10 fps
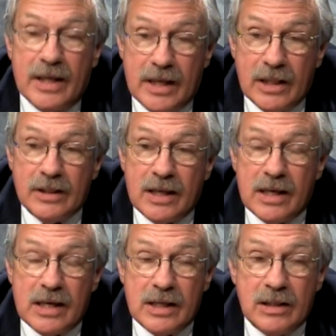in
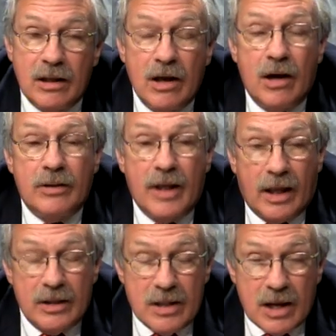Keene,
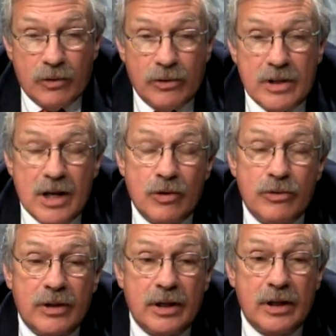near the